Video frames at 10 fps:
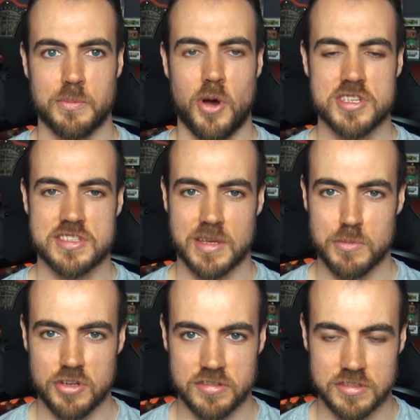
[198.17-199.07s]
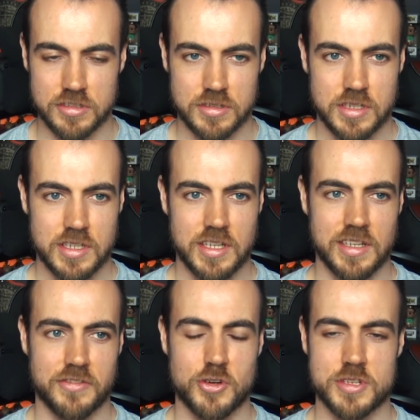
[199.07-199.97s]
Bosses like Muru
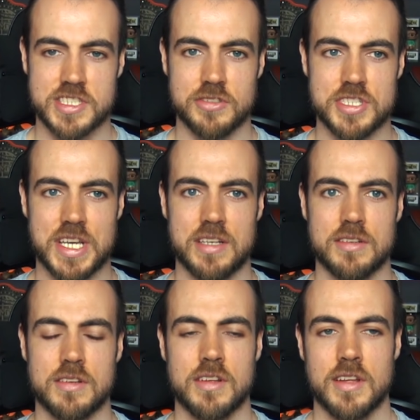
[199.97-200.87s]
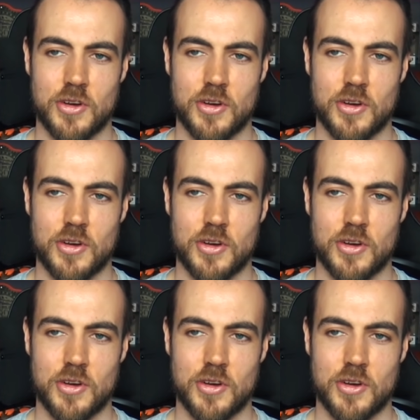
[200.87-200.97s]
and of course Kil'jaeden.